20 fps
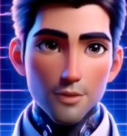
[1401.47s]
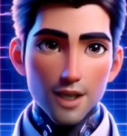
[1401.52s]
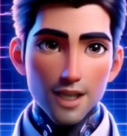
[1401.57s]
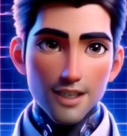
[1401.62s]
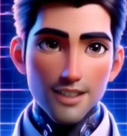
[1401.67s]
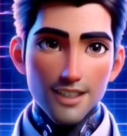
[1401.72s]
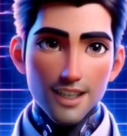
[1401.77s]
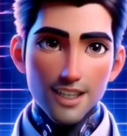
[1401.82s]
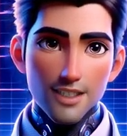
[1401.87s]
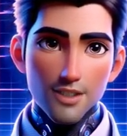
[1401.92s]

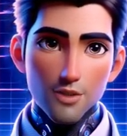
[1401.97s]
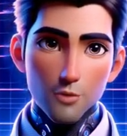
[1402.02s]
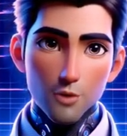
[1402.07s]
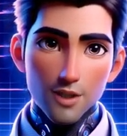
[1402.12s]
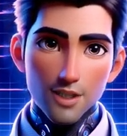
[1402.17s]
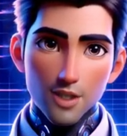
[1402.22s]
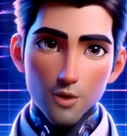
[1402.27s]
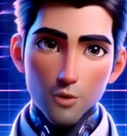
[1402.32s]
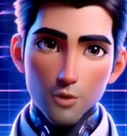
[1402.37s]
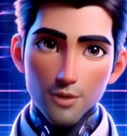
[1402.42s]
To make sure
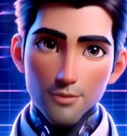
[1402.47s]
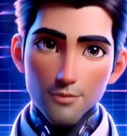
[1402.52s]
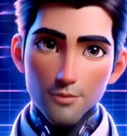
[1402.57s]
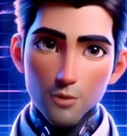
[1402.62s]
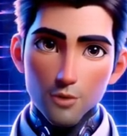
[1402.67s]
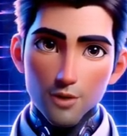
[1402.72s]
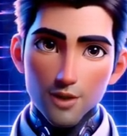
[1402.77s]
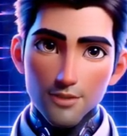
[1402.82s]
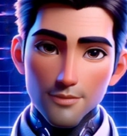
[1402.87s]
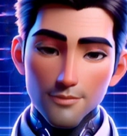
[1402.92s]
that your Y
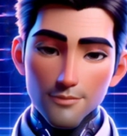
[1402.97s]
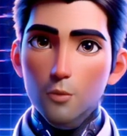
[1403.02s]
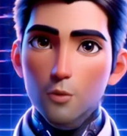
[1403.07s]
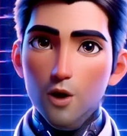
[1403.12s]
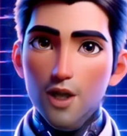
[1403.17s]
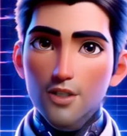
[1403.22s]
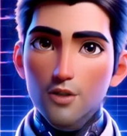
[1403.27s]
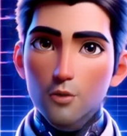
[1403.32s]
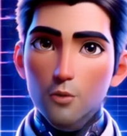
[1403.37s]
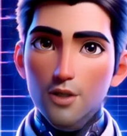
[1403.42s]
is not
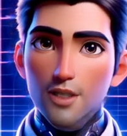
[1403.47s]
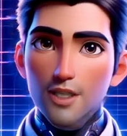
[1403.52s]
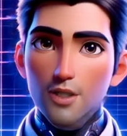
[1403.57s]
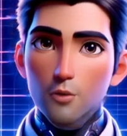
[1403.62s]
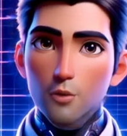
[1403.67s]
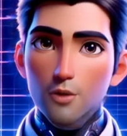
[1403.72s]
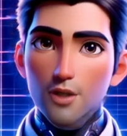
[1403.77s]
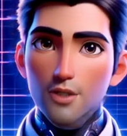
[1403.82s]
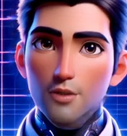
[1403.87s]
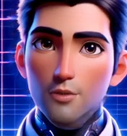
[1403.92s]
being used
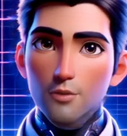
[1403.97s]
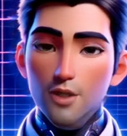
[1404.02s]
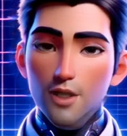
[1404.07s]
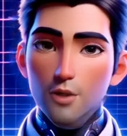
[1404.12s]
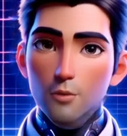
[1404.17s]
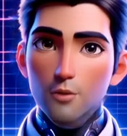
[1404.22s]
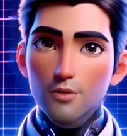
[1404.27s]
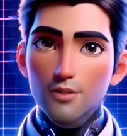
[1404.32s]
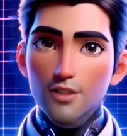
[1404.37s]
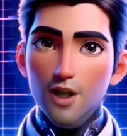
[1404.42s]
as a
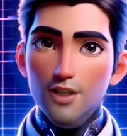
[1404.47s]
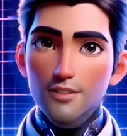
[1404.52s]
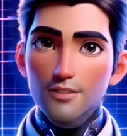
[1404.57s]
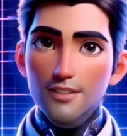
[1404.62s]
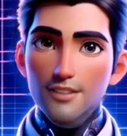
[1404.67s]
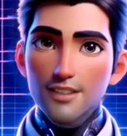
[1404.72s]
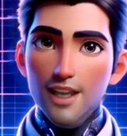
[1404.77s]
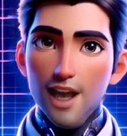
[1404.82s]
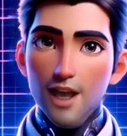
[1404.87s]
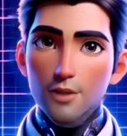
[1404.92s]
0 in a
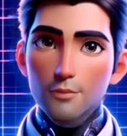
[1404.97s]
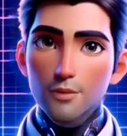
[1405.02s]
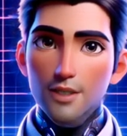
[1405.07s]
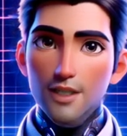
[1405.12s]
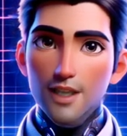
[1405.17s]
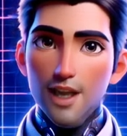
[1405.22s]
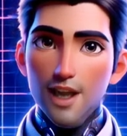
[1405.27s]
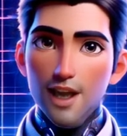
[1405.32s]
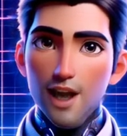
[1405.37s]
division problem